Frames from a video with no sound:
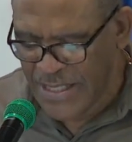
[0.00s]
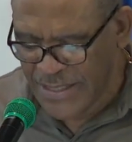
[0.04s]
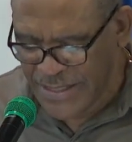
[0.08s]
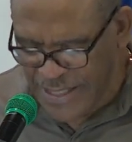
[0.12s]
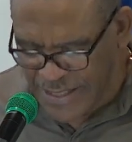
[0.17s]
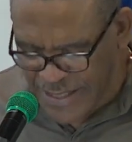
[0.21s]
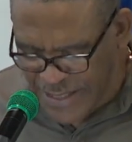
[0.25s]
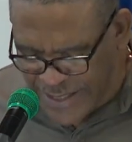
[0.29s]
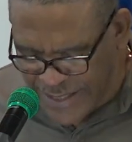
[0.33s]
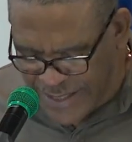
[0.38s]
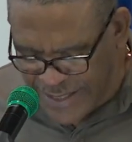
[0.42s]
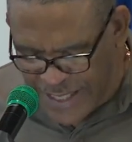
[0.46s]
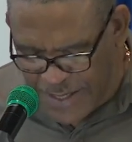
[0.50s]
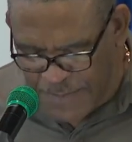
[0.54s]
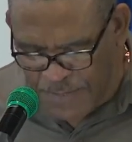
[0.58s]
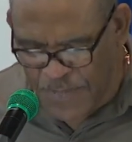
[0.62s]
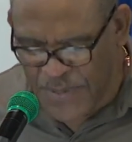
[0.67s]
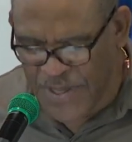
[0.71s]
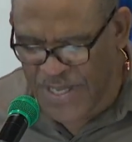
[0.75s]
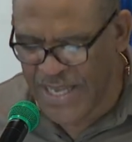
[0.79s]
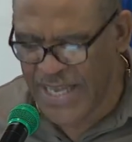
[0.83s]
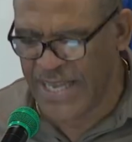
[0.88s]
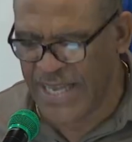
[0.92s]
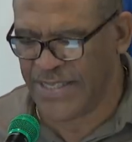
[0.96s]
The
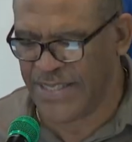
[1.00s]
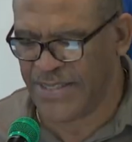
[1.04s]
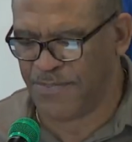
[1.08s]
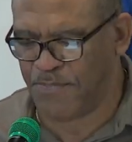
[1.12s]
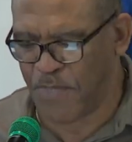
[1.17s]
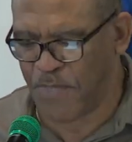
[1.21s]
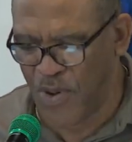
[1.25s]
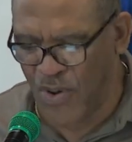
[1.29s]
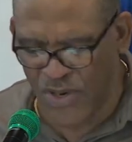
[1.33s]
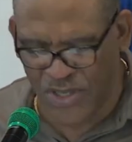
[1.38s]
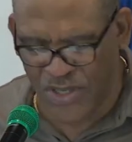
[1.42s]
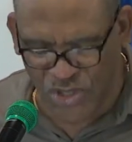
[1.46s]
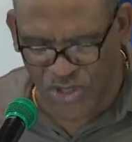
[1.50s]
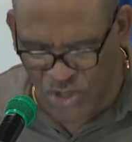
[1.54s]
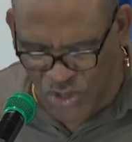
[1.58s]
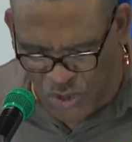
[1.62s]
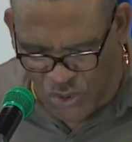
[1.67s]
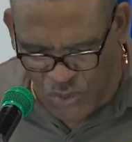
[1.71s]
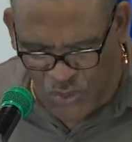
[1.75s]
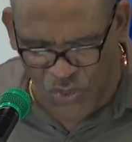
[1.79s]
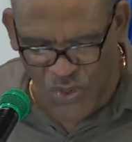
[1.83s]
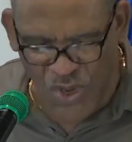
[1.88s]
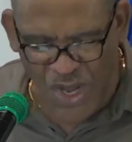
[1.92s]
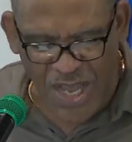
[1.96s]
GPS part
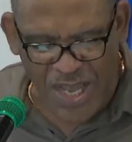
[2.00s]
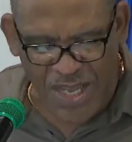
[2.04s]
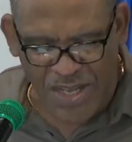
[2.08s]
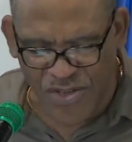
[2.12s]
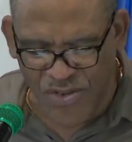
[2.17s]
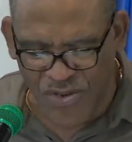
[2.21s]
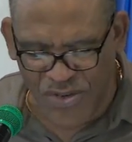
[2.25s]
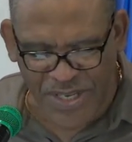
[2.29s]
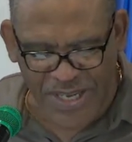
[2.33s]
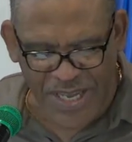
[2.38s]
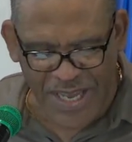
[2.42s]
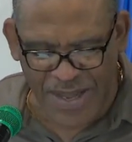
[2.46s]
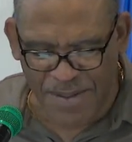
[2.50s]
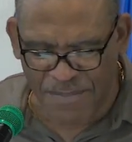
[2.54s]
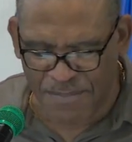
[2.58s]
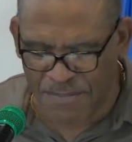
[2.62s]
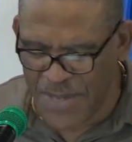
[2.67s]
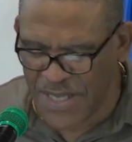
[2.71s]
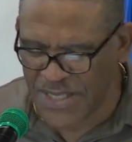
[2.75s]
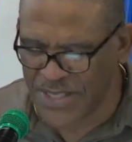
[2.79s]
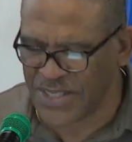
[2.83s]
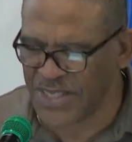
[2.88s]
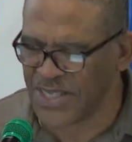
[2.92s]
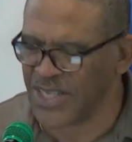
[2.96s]
two, you can't
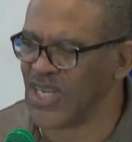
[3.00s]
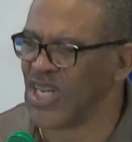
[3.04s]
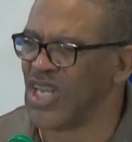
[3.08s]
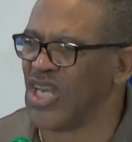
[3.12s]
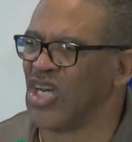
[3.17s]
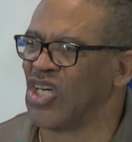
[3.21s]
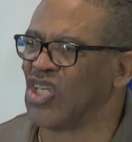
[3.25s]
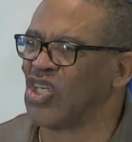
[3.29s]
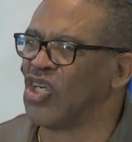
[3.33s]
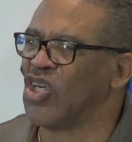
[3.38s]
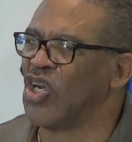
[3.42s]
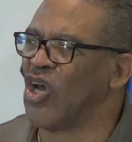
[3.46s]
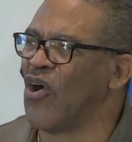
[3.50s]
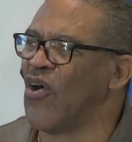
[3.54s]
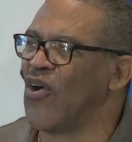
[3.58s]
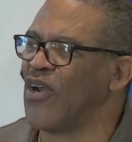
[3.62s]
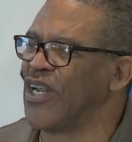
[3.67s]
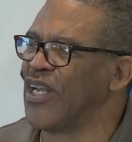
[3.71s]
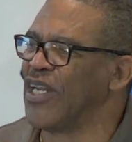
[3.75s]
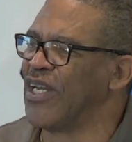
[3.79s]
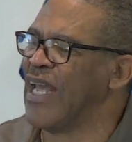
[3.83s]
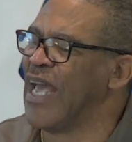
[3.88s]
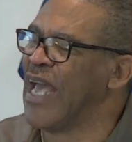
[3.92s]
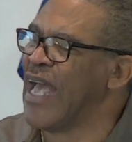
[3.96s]
miss it, the
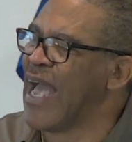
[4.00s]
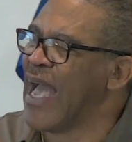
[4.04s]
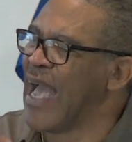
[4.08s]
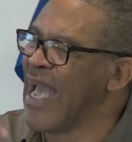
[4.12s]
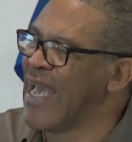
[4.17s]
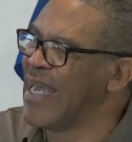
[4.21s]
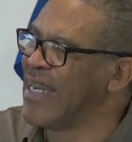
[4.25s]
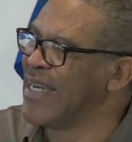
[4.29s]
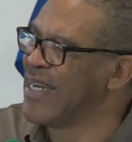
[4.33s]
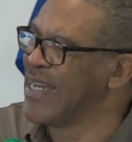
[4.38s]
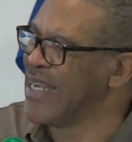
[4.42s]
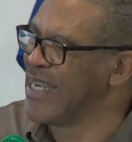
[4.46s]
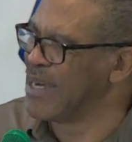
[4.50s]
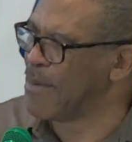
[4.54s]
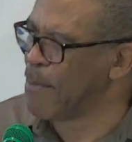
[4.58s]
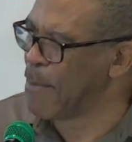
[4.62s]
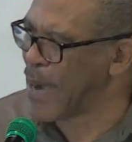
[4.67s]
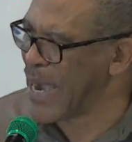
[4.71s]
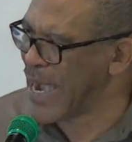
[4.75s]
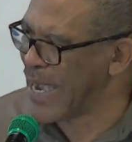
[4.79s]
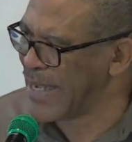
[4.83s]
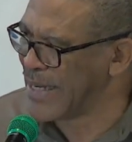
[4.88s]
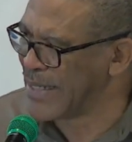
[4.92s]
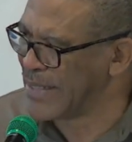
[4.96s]
anointing and the
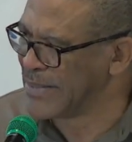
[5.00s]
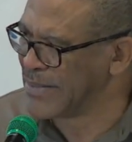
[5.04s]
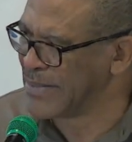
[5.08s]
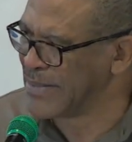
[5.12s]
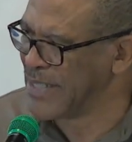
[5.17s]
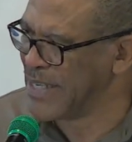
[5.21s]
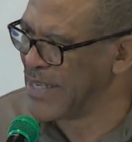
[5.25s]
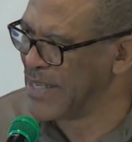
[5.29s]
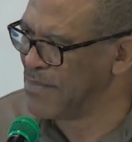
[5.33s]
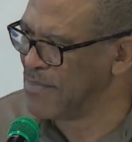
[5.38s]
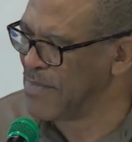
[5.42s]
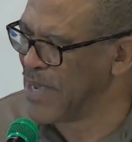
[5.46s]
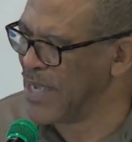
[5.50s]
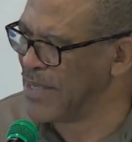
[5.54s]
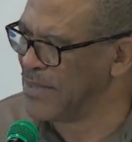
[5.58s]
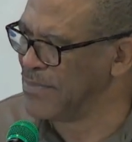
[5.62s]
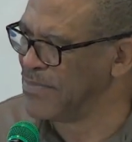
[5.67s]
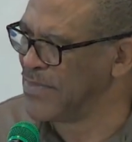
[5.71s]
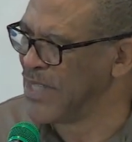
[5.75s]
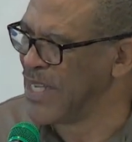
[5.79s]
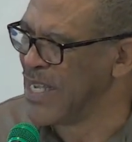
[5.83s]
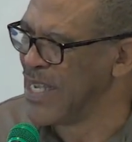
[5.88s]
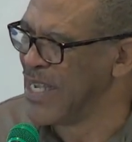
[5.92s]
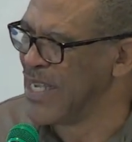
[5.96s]
abiding.
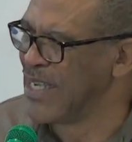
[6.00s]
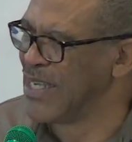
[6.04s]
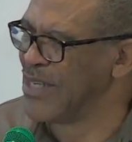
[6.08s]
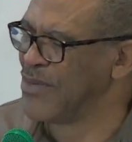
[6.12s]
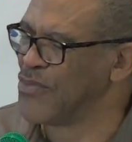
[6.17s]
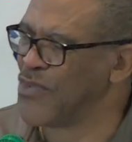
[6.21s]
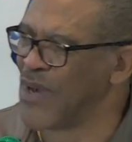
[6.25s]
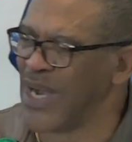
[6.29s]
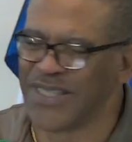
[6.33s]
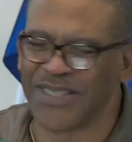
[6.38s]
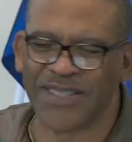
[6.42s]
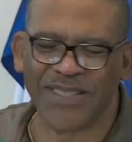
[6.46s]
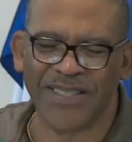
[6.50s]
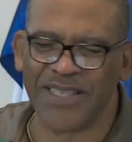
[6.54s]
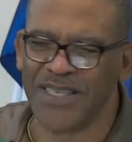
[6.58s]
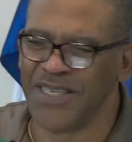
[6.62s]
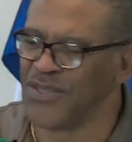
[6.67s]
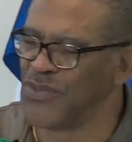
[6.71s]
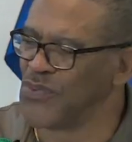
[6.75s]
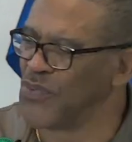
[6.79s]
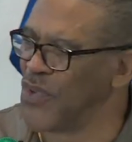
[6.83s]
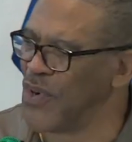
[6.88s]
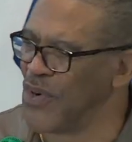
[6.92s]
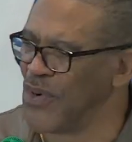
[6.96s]
Amen? And watch
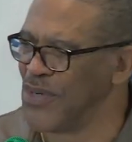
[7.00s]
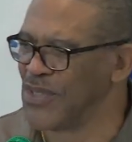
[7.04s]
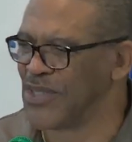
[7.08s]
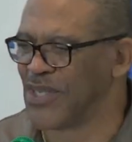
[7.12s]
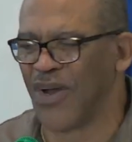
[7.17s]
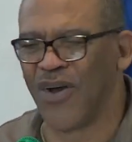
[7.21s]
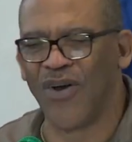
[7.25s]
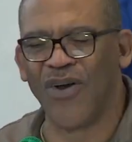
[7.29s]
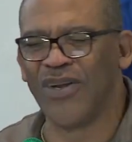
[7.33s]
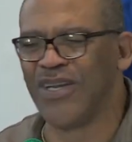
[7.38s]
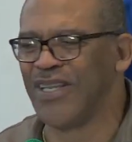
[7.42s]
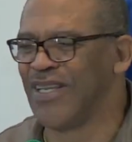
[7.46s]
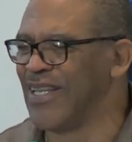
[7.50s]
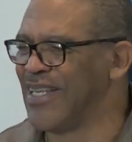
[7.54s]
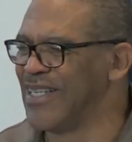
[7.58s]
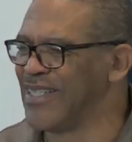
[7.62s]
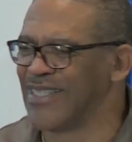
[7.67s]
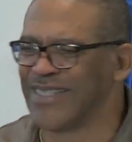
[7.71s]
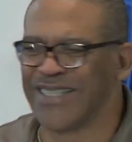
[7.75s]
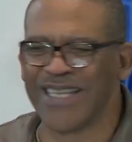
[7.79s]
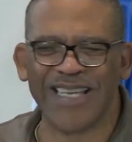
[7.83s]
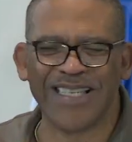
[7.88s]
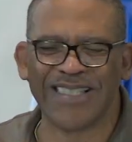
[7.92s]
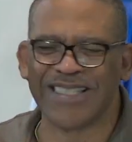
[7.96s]
these words. All of
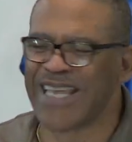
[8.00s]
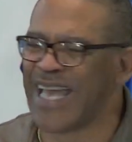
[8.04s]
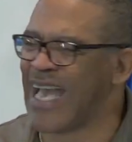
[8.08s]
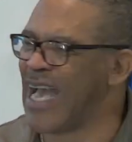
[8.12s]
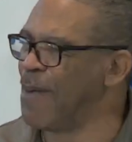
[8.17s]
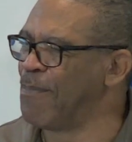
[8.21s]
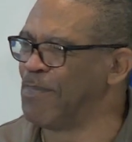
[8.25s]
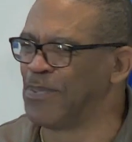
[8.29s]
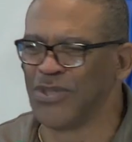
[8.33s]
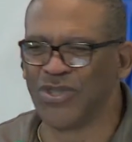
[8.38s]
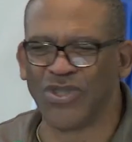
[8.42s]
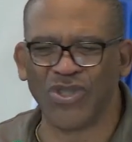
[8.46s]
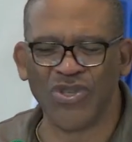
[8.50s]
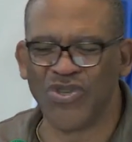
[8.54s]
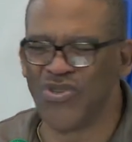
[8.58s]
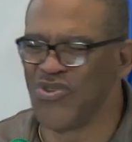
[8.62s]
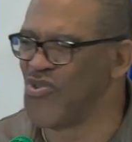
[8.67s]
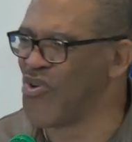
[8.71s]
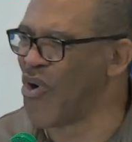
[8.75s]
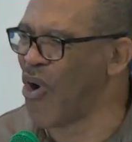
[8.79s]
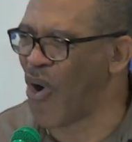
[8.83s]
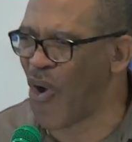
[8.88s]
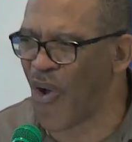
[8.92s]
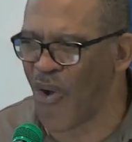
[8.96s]
these things happen to
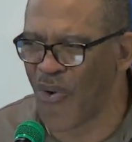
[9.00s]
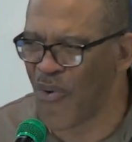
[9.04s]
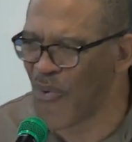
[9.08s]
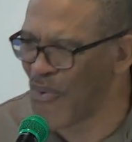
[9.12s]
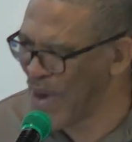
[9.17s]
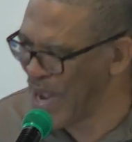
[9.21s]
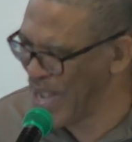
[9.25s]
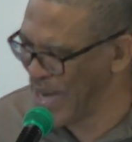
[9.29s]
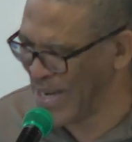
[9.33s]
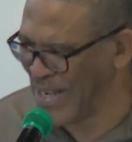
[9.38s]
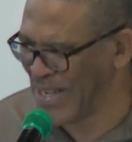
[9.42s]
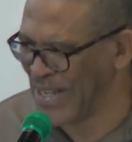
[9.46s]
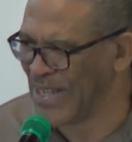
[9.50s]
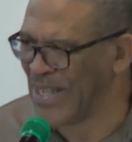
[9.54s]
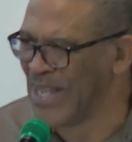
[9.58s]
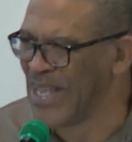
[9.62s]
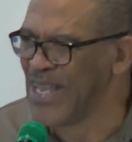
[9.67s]
you already.